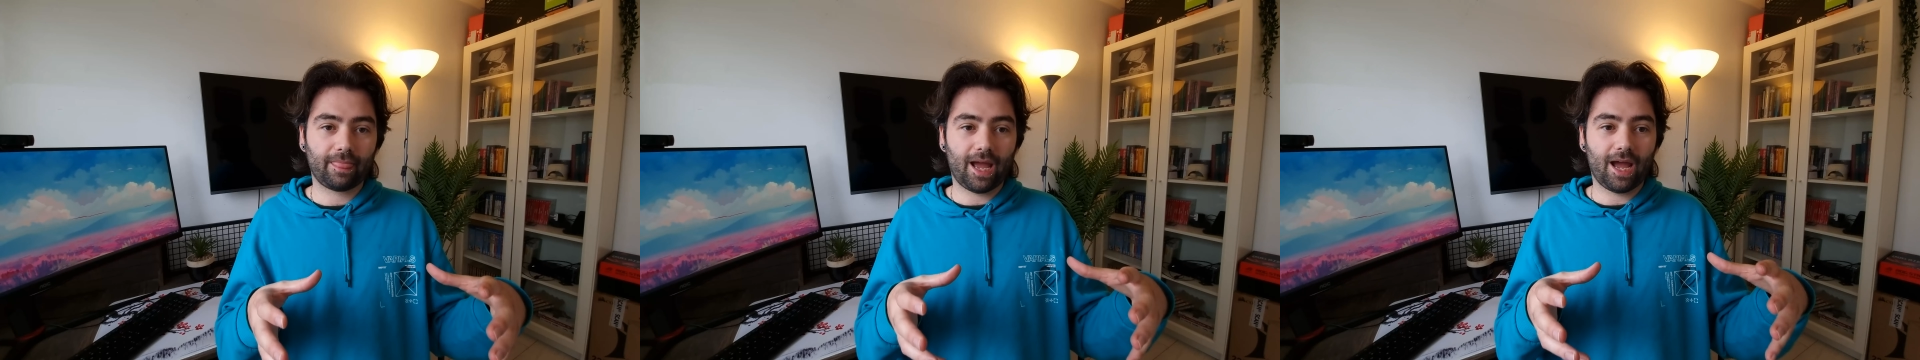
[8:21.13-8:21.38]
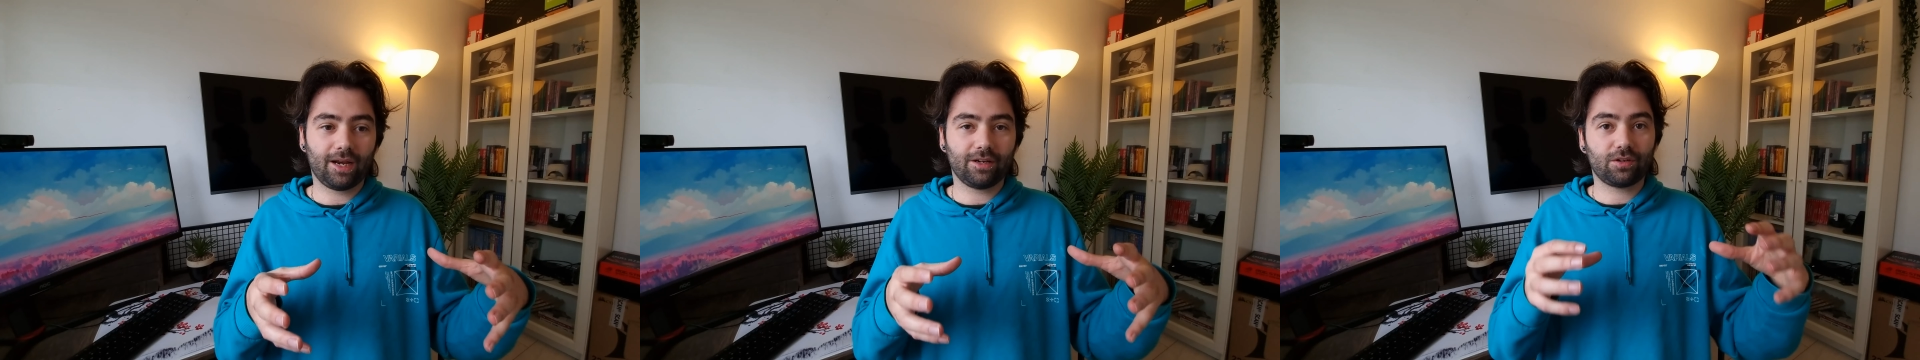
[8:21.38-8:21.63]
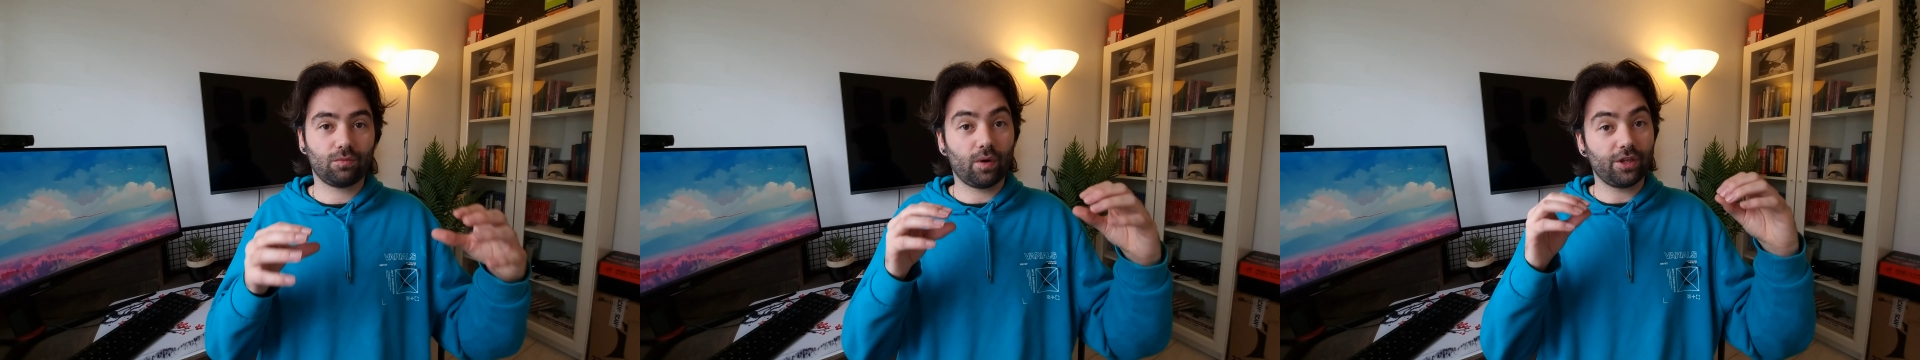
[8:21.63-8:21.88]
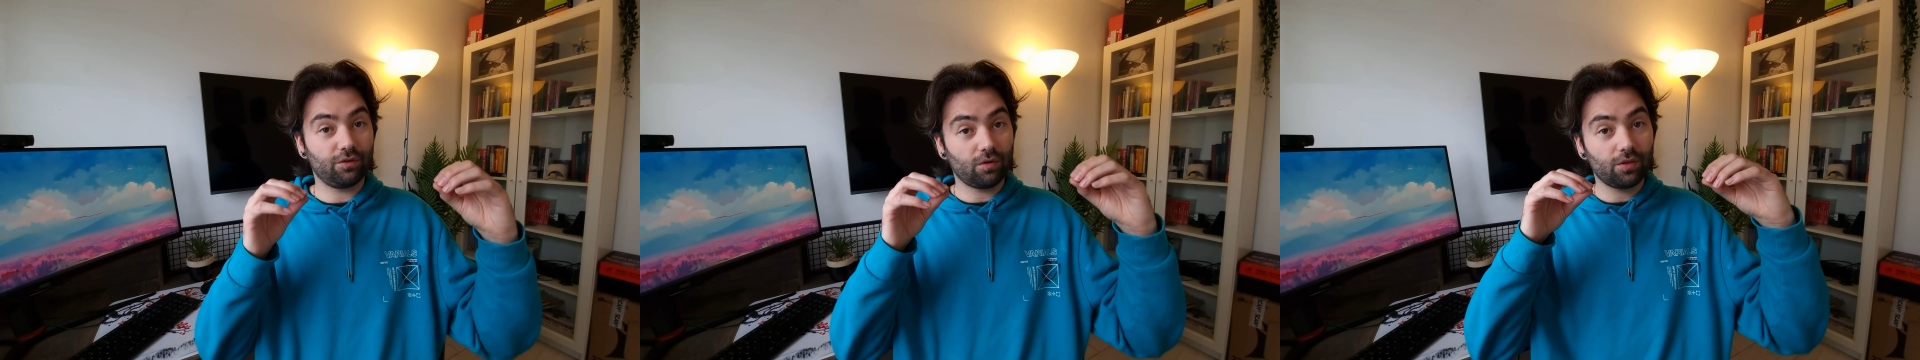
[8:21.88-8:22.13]
and
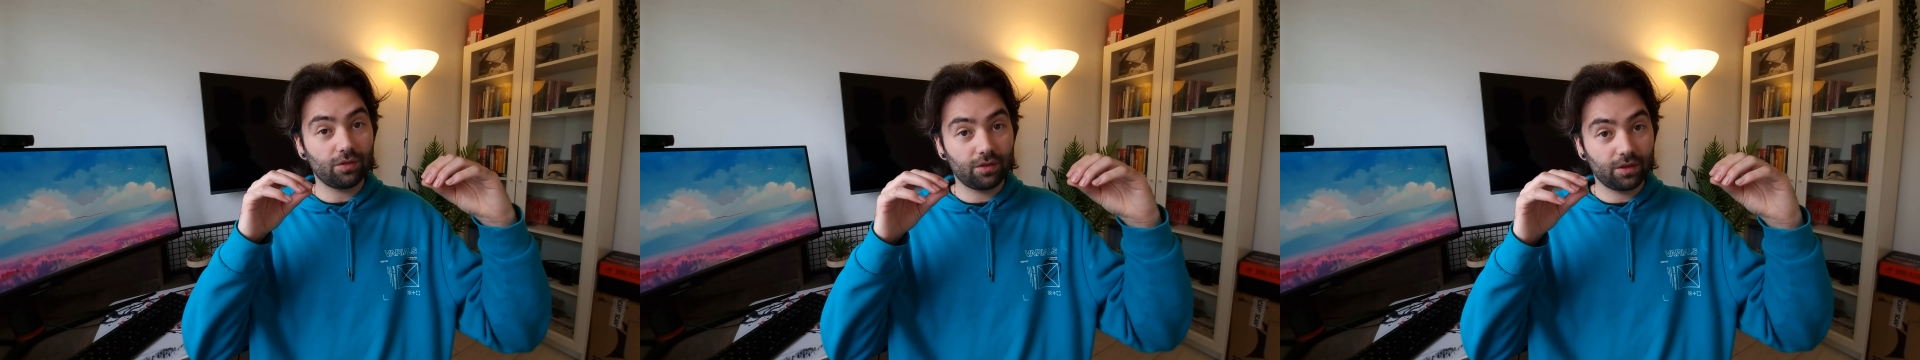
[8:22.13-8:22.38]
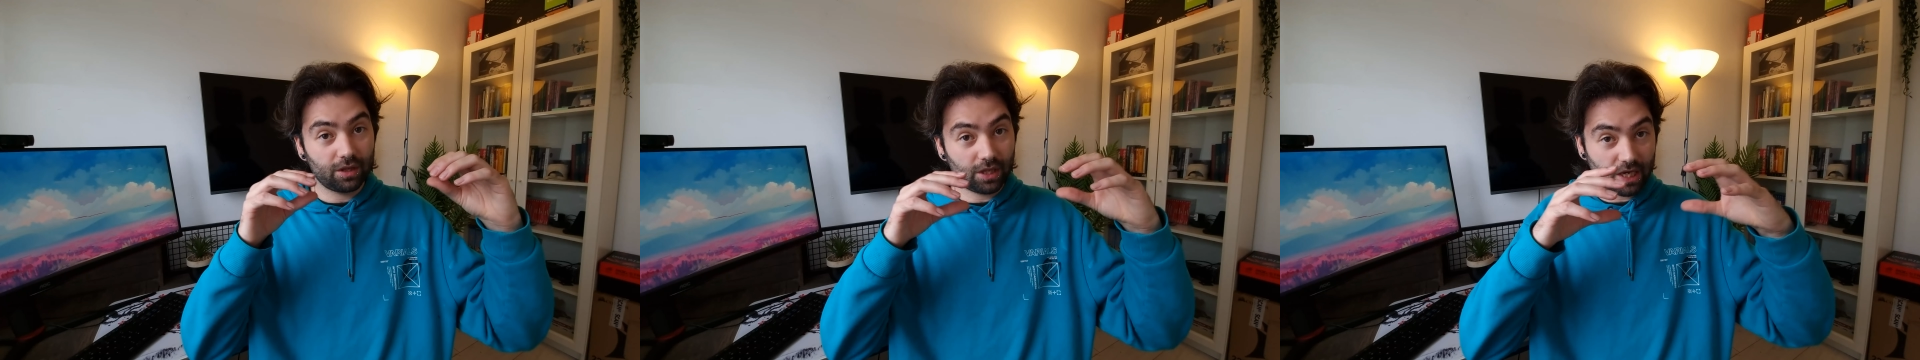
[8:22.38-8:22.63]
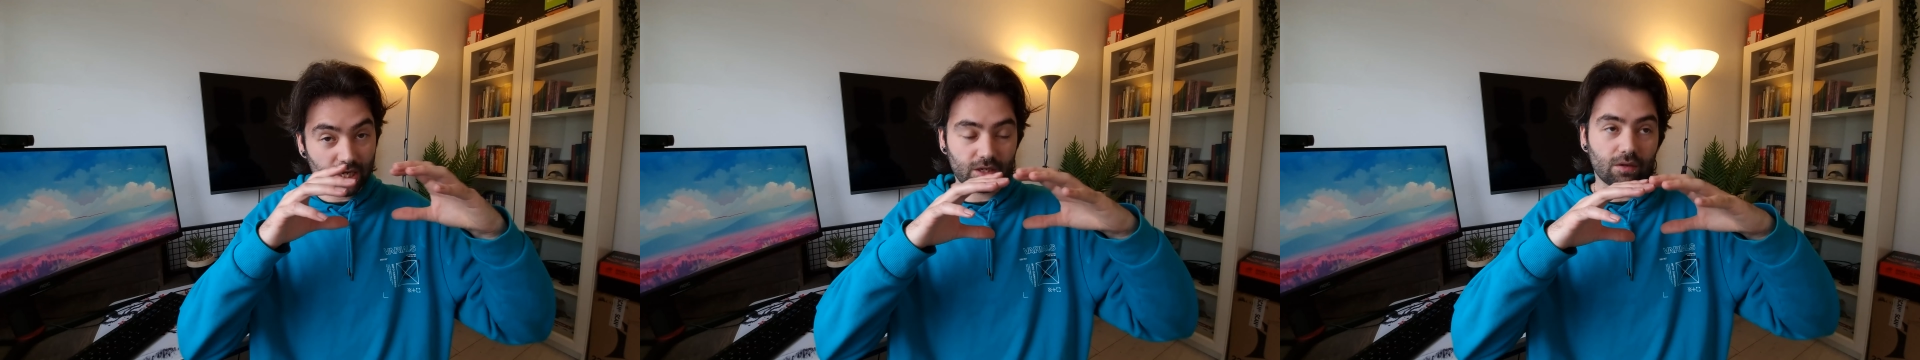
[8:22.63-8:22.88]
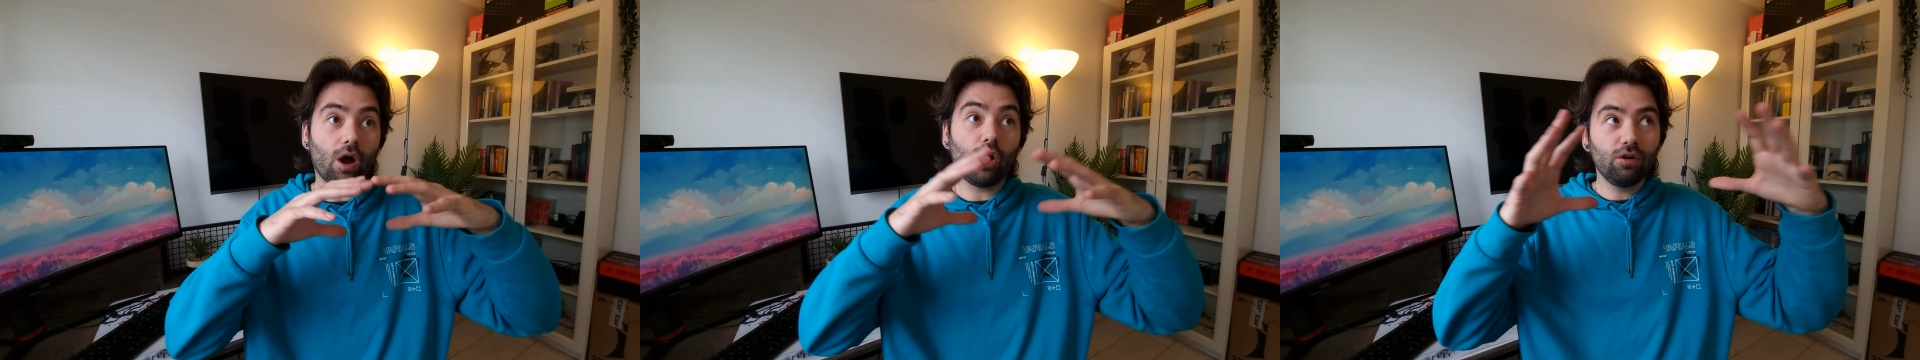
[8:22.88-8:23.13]
when you're on the
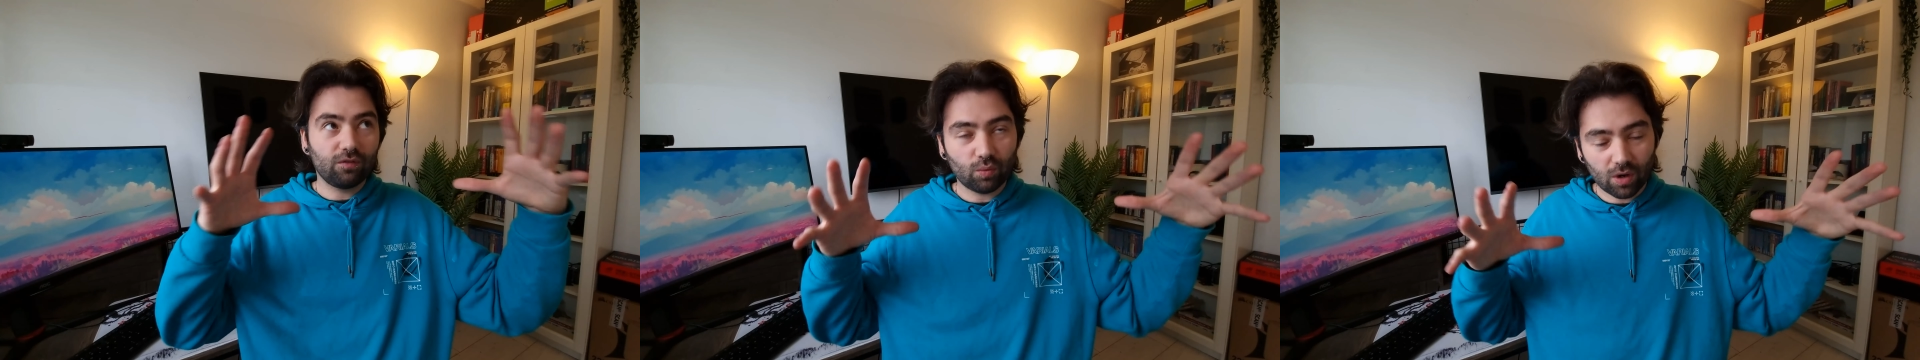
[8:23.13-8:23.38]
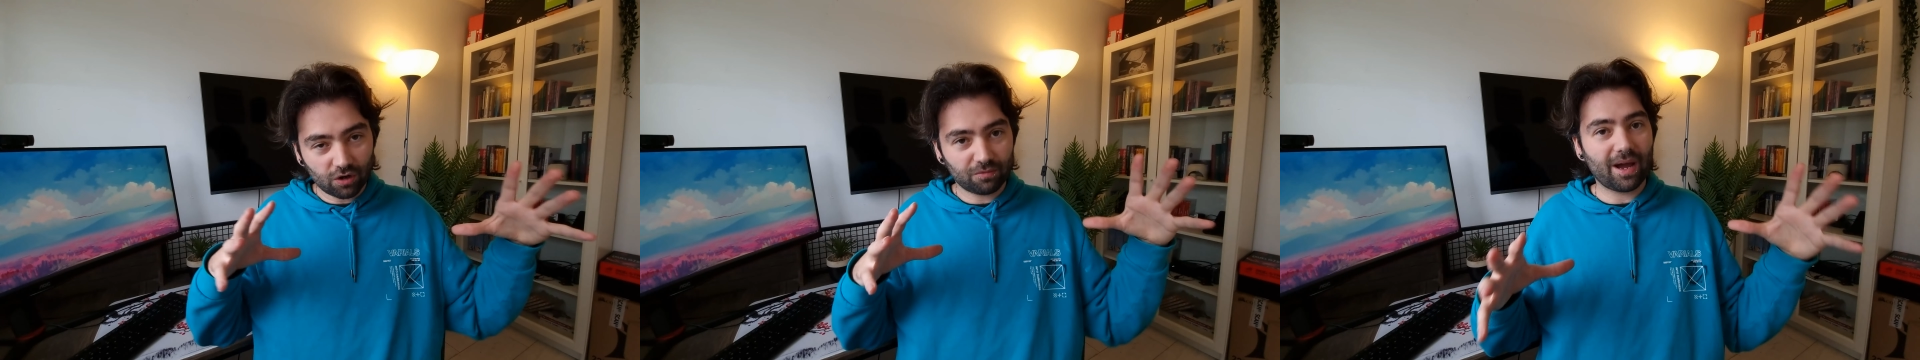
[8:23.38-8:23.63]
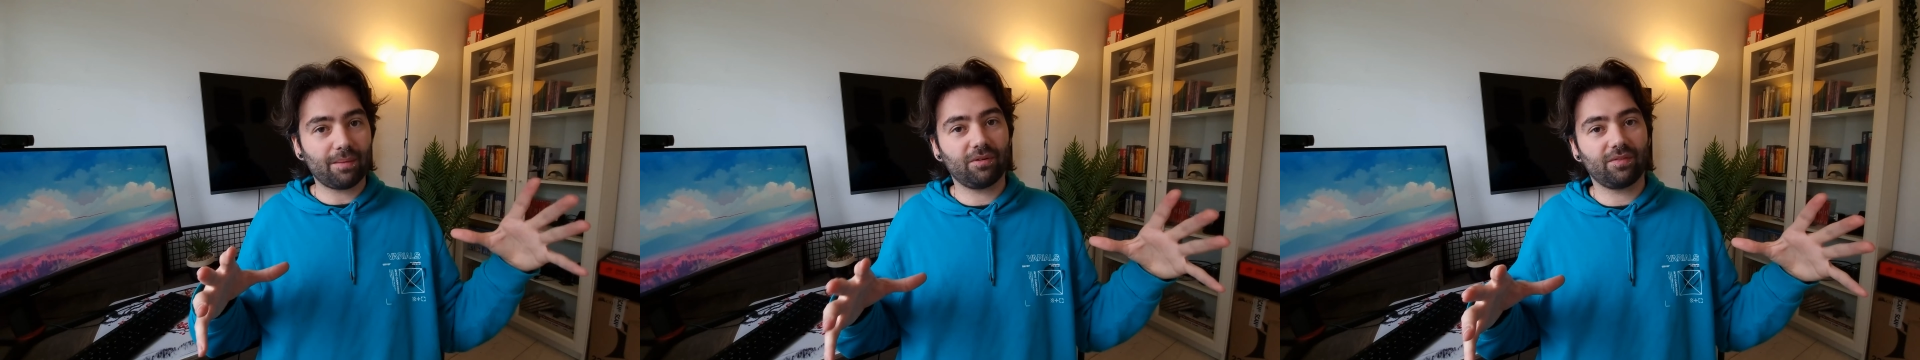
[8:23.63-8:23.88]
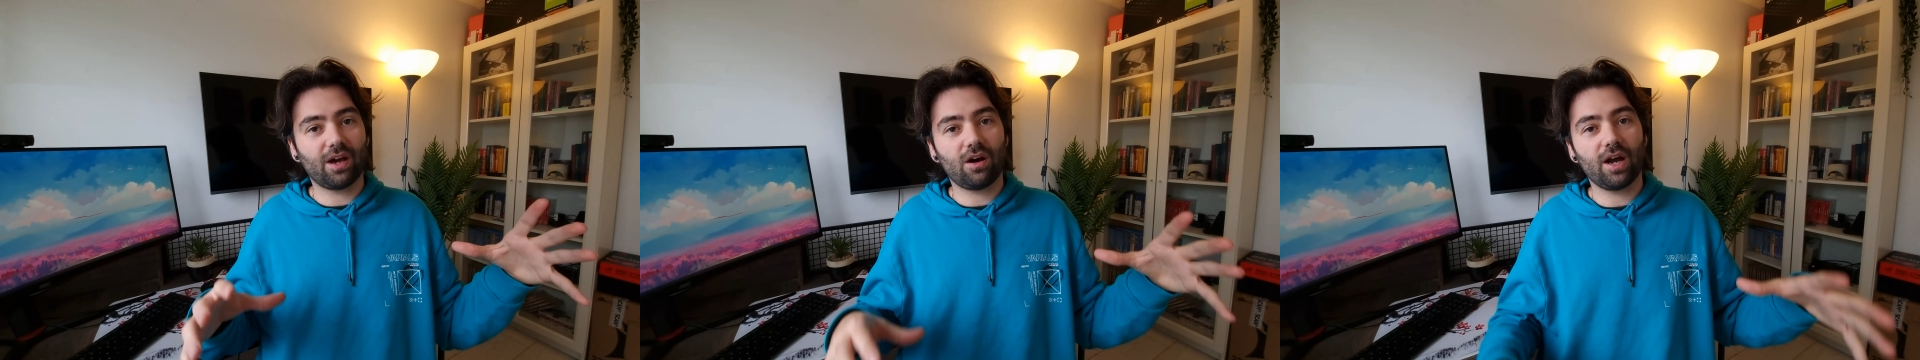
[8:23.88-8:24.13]
overworld map
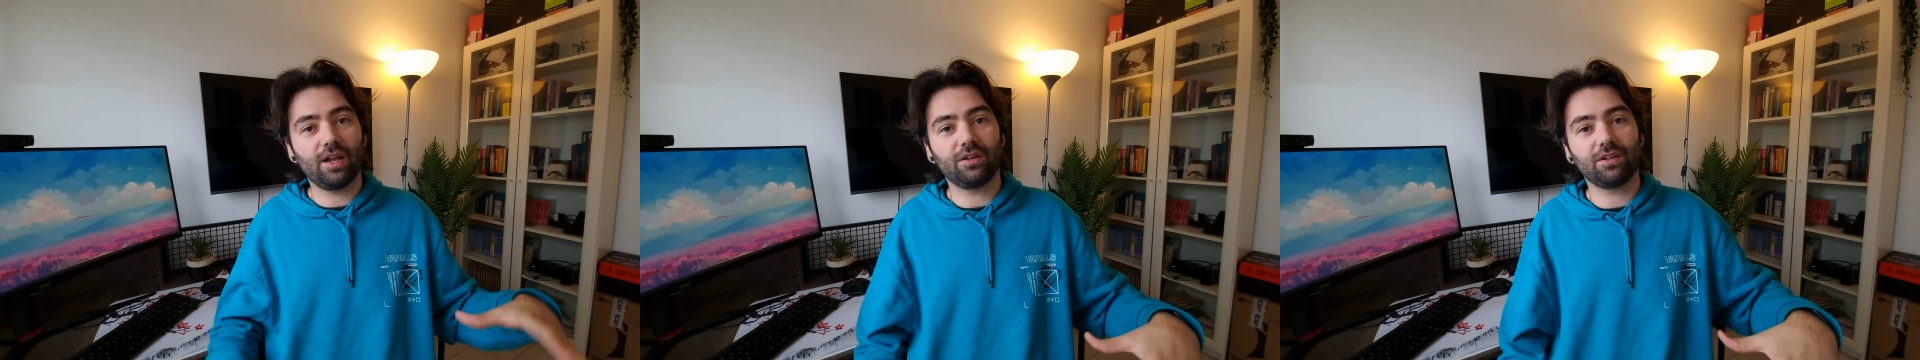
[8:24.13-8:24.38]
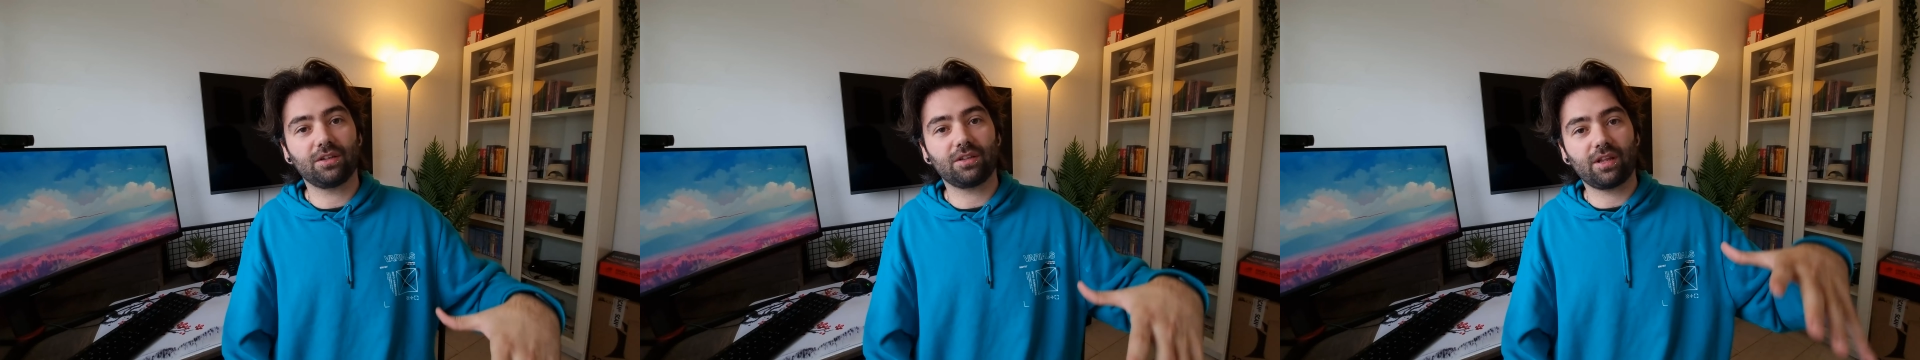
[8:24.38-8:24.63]
of that island,